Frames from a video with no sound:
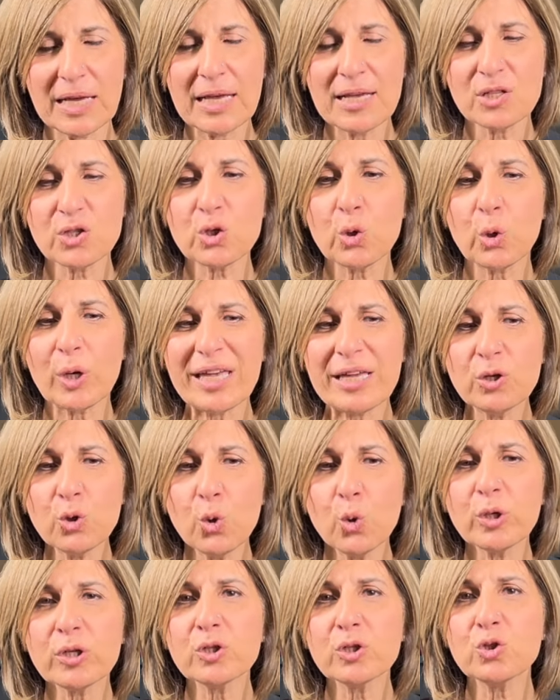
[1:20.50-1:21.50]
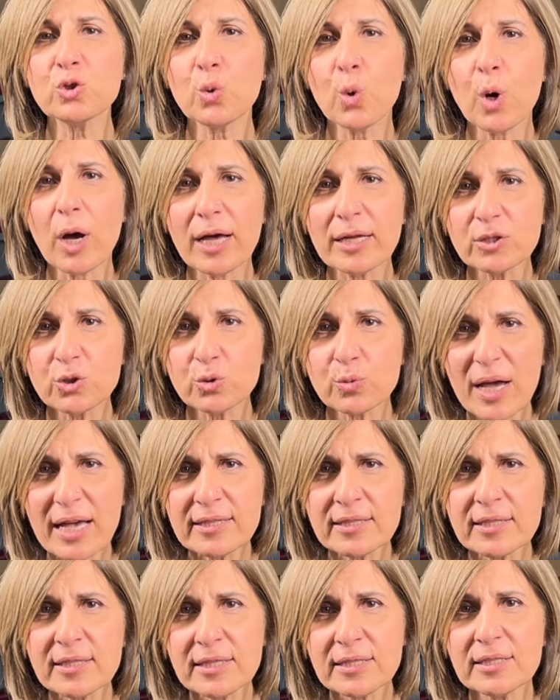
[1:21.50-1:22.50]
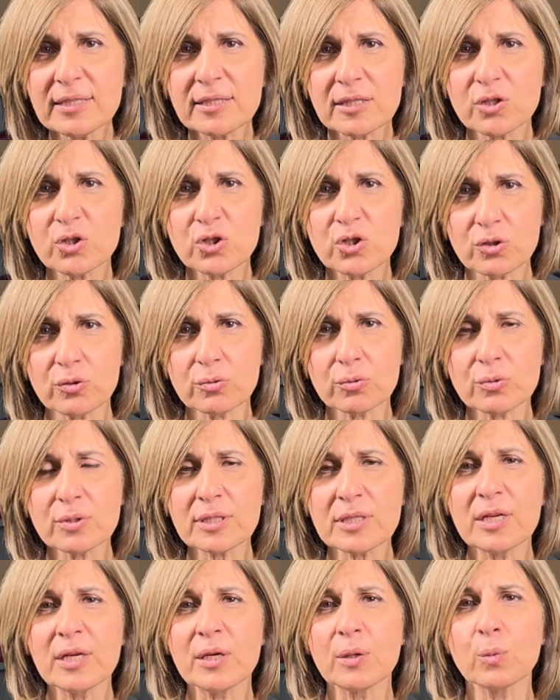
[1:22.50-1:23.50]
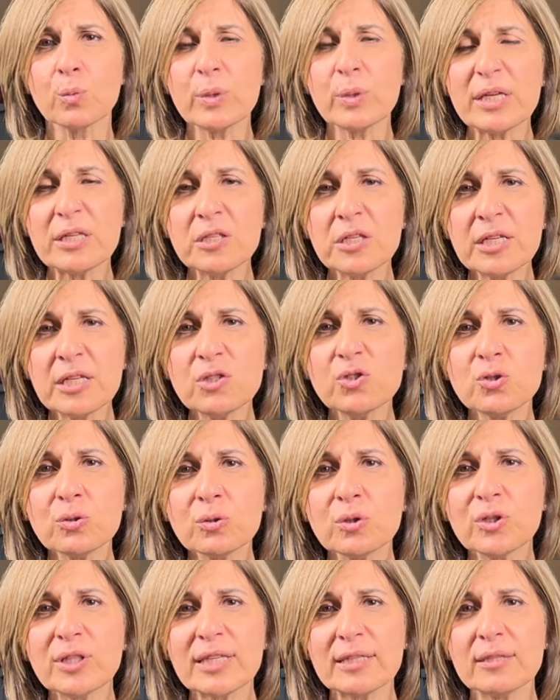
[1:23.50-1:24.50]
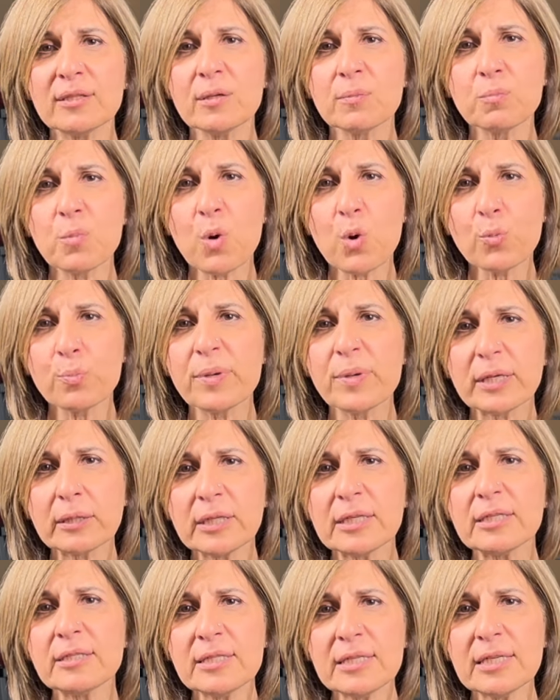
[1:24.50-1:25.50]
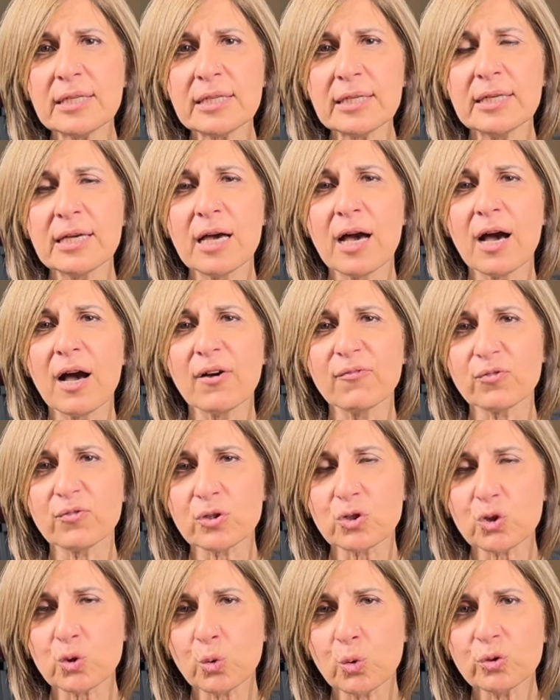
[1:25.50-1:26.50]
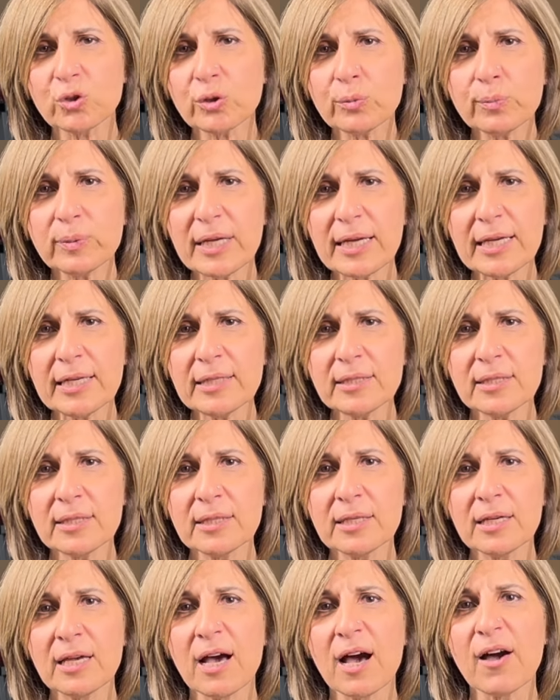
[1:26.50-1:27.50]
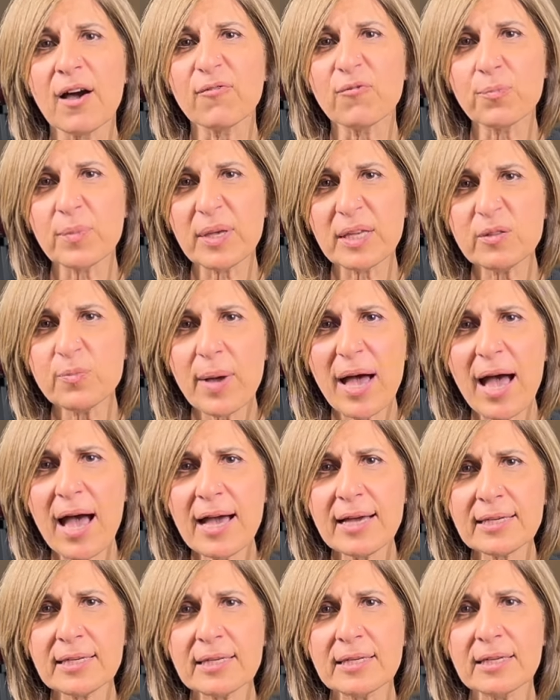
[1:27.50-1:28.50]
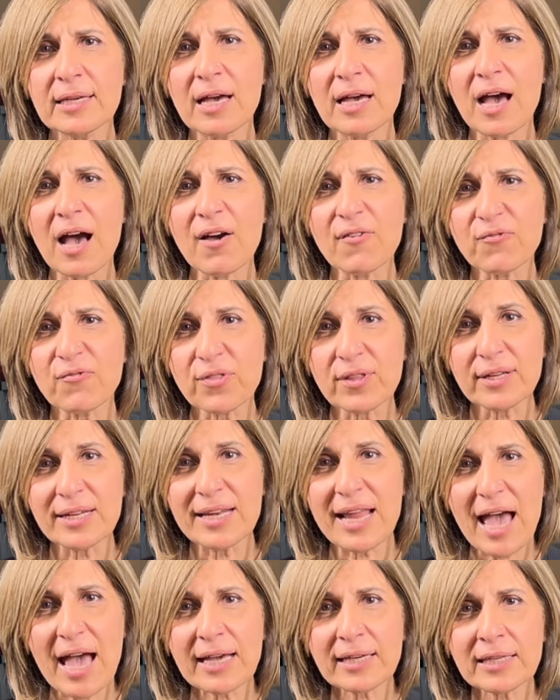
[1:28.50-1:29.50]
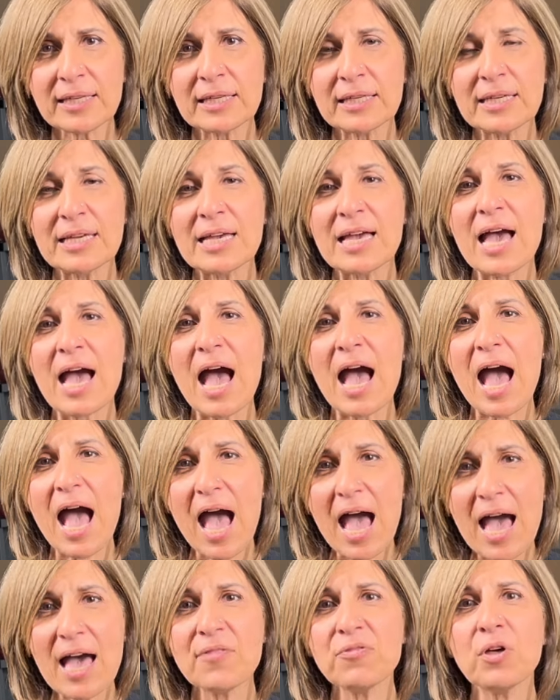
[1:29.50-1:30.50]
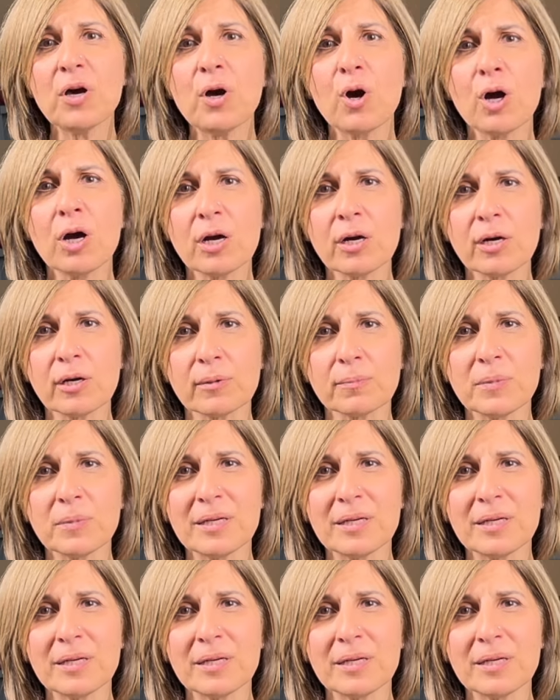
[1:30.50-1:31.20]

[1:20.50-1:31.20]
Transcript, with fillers: So in order to address these issues, we need to look at the mobility of the shoulder blade, of mid-back, of the neck, and the arm.